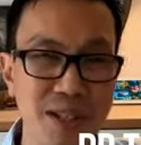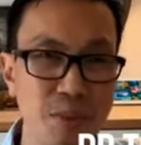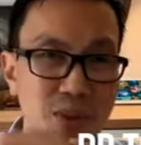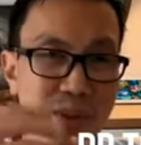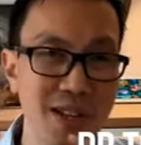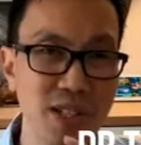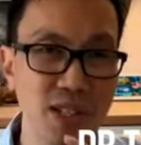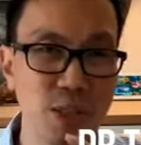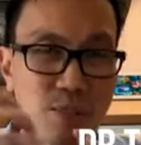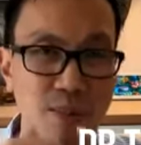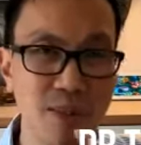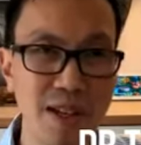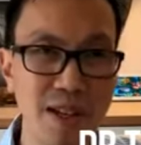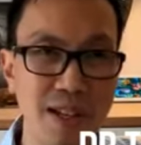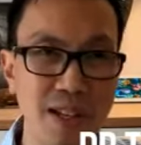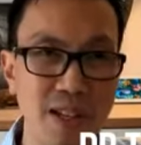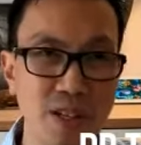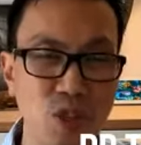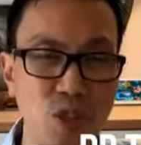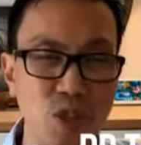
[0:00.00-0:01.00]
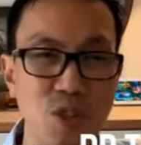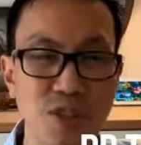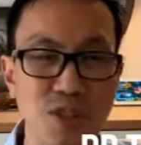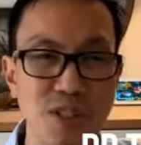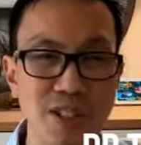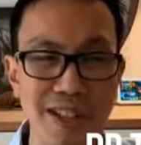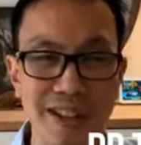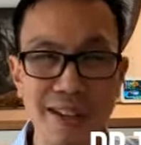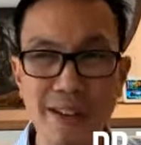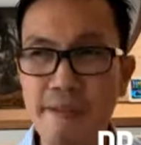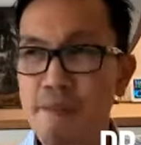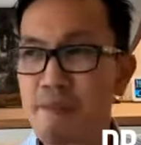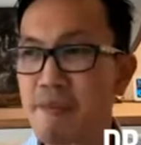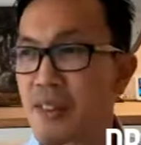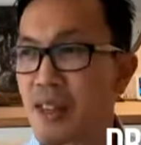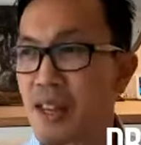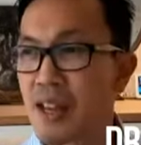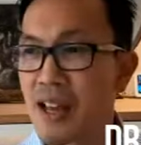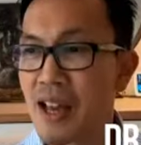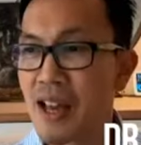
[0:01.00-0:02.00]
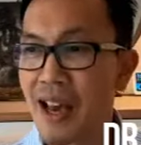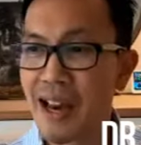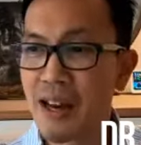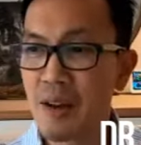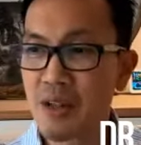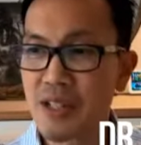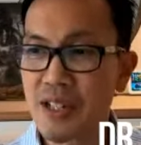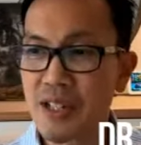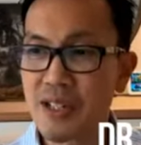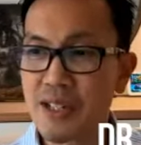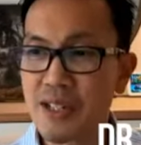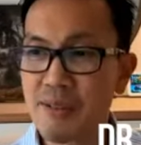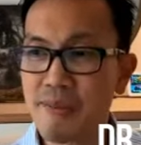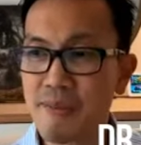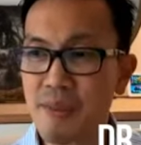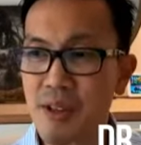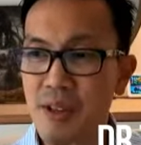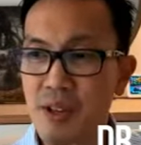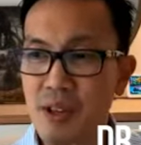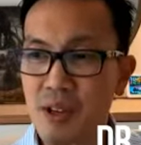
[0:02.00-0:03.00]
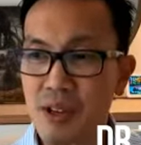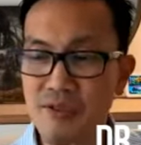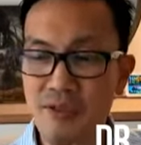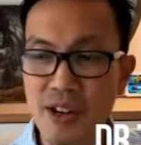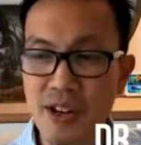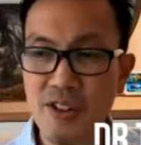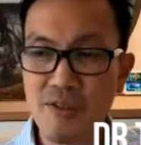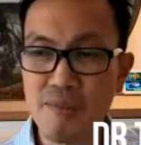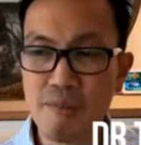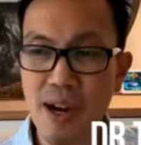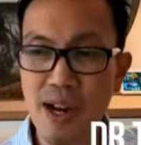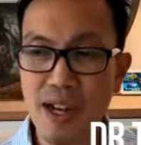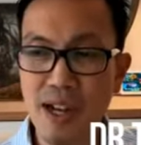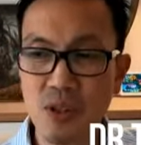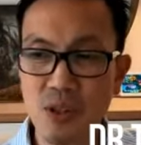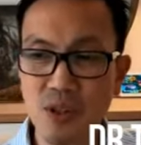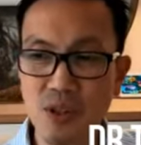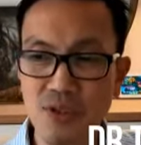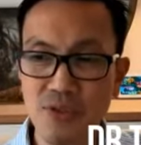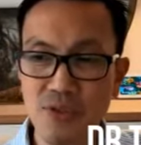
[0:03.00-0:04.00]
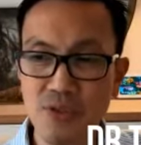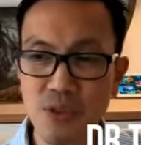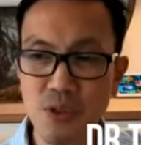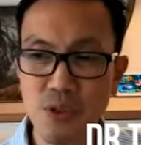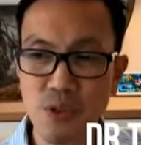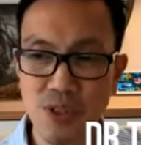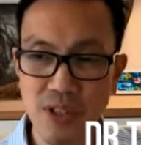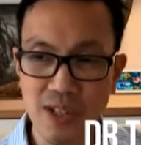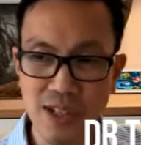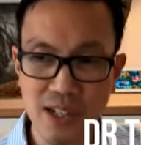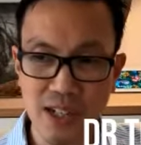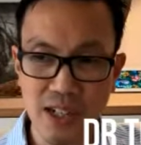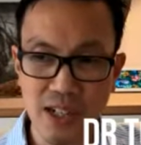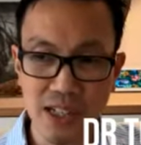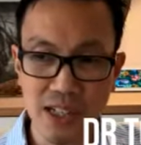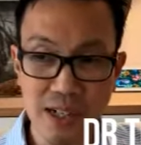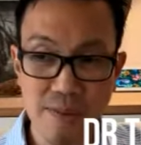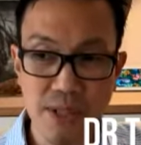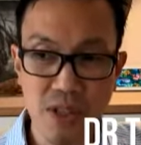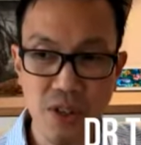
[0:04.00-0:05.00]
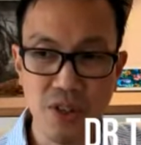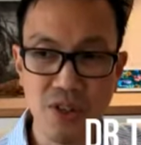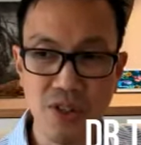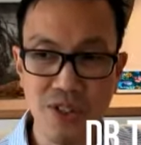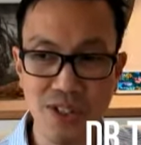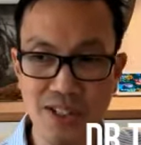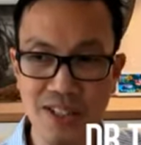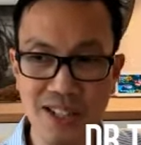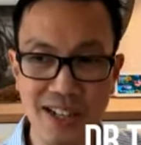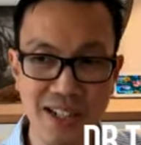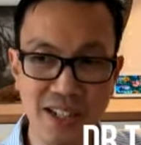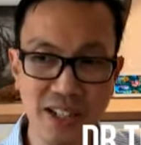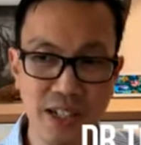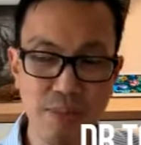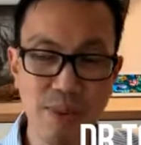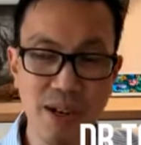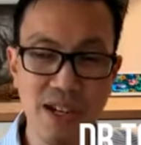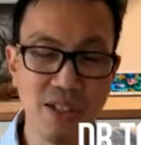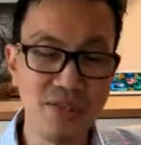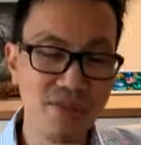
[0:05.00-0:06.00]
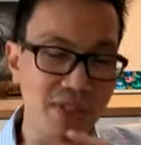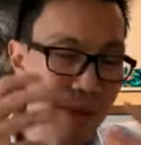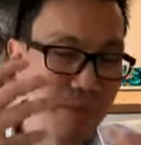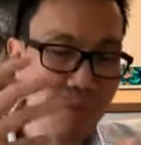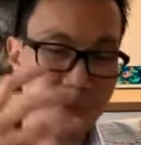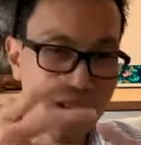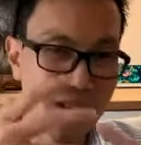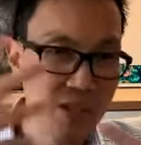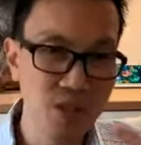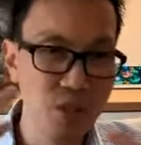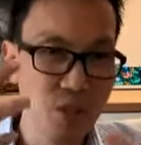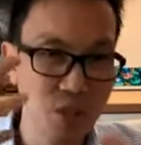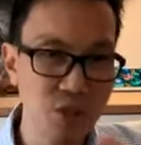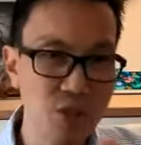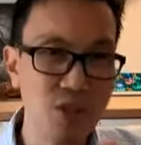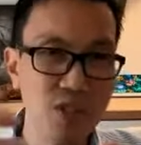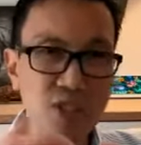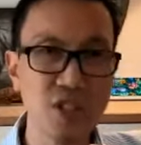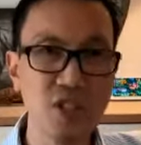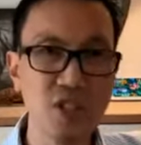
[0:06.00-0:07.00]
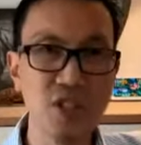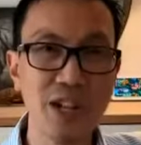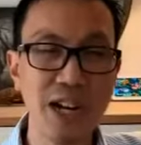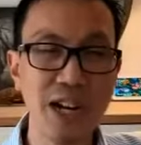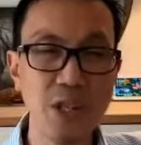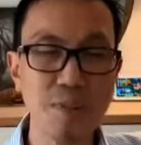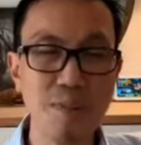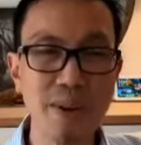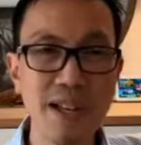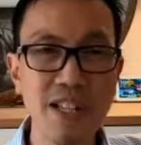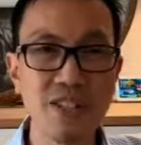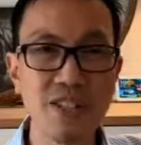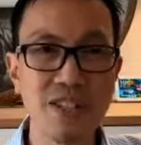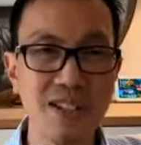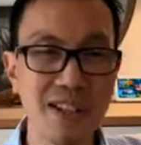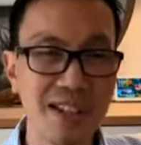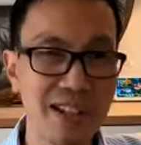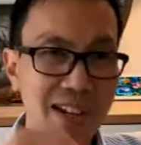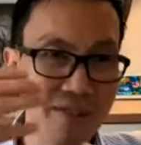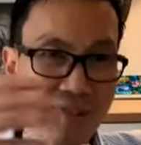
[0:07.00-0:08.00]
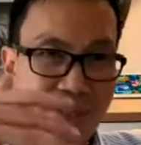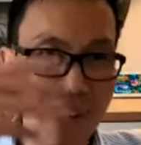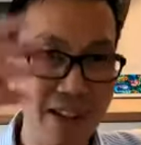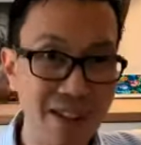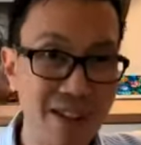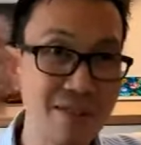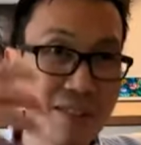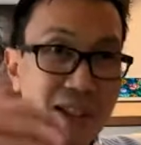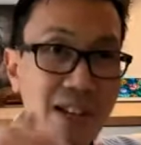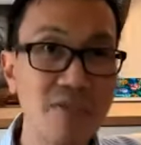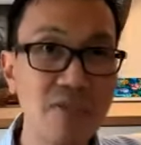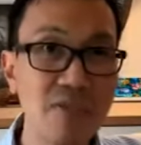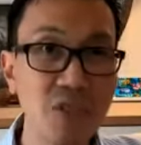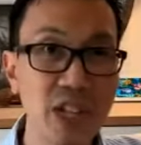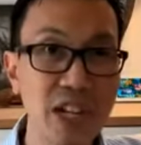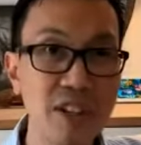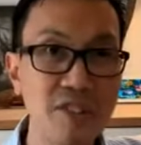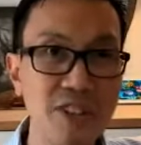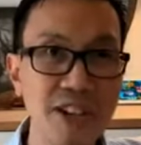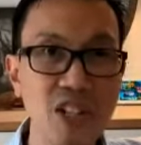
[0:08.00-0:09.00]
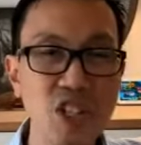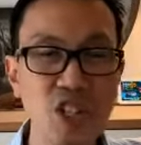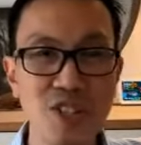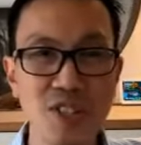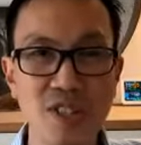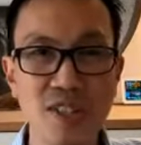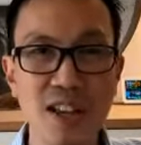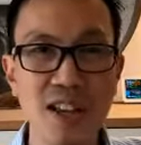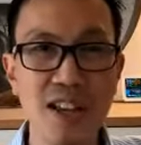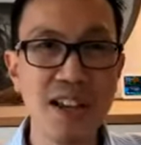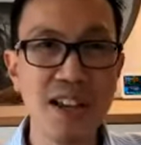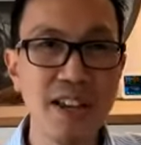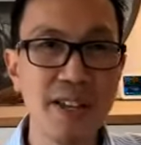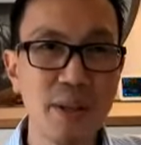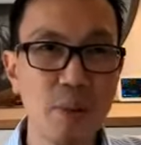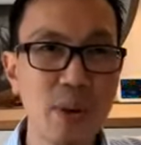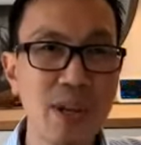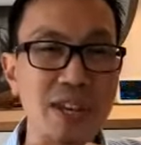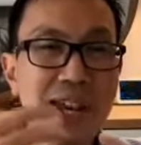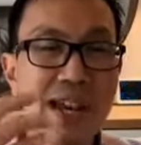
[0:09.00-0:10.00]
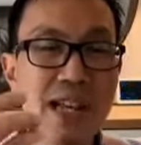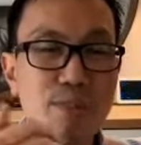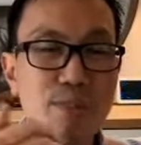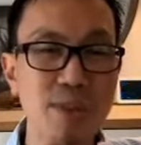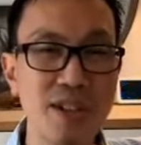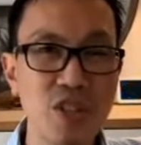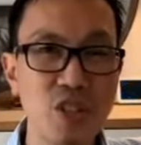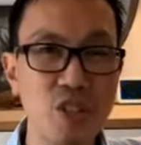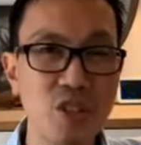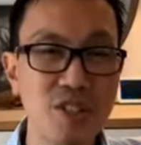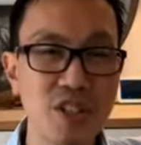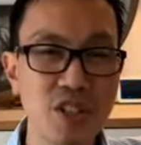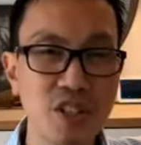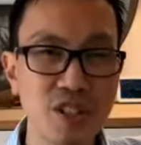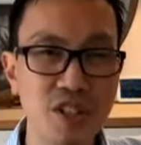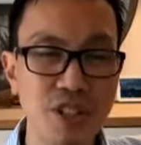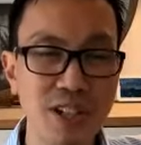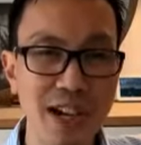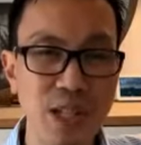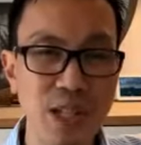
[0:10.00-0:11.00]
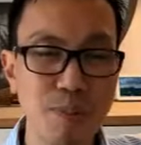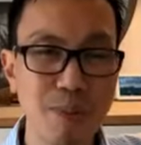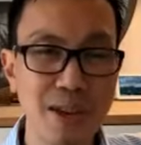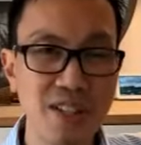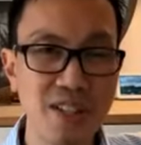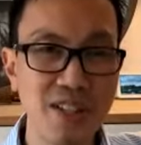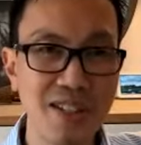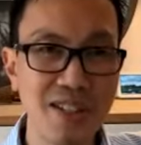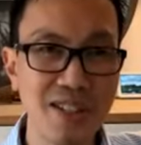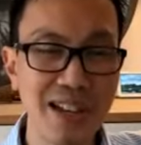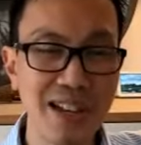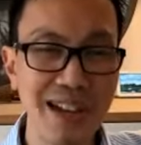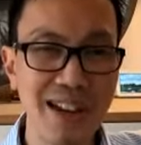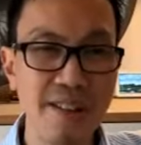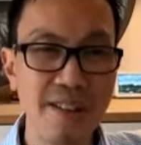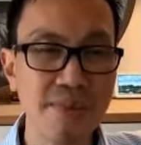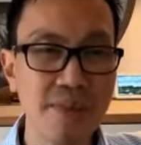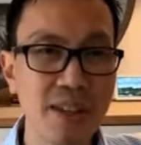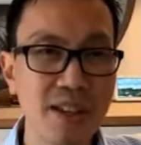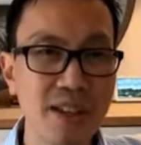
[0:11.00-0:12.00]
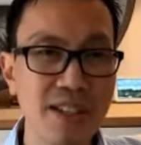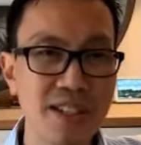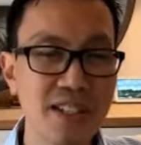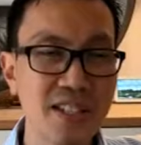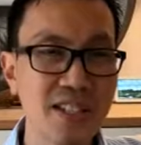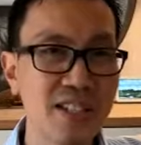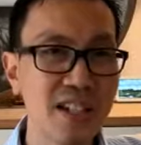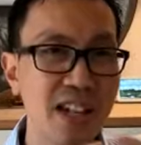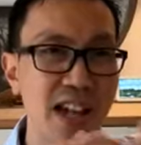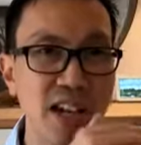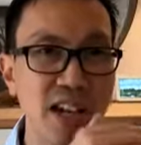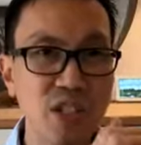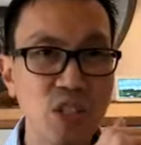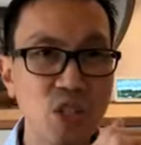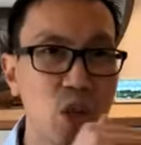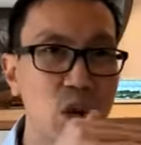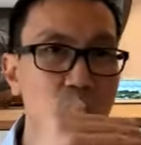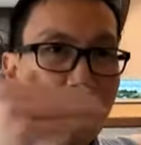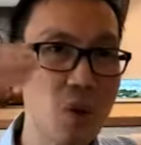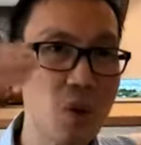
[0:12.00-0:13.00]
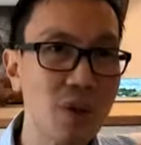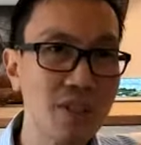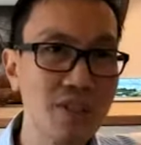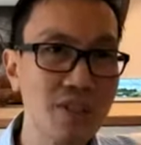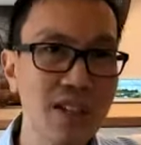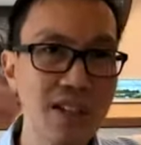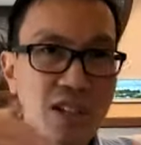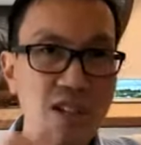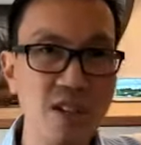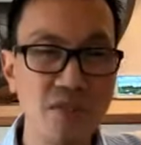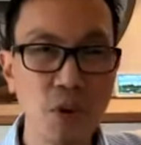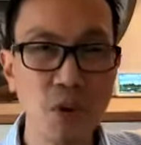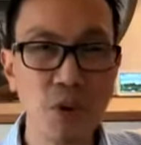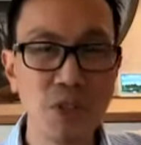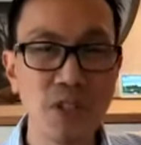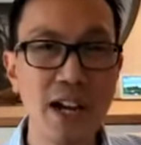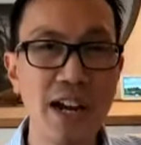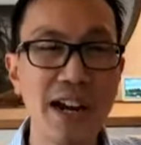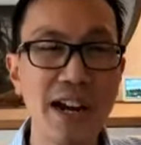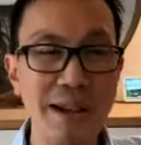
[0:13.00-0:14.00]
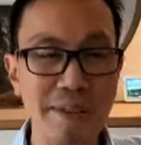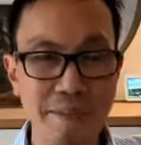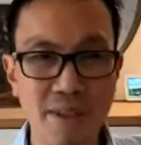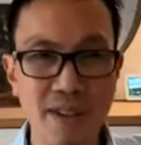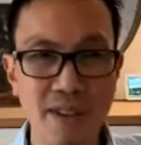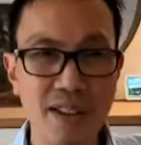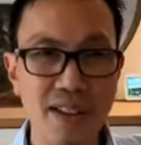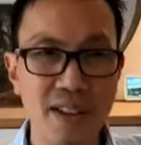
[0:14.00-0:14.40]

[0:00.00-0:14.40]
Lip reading: We get students in, and I was telling them, a friend of mine who's a dermatologist, actually, but his family do traditional Chinese medicine, and they've done for generations. The way he explains traditional Chinese medicine is that this is the largest cohort study of all time.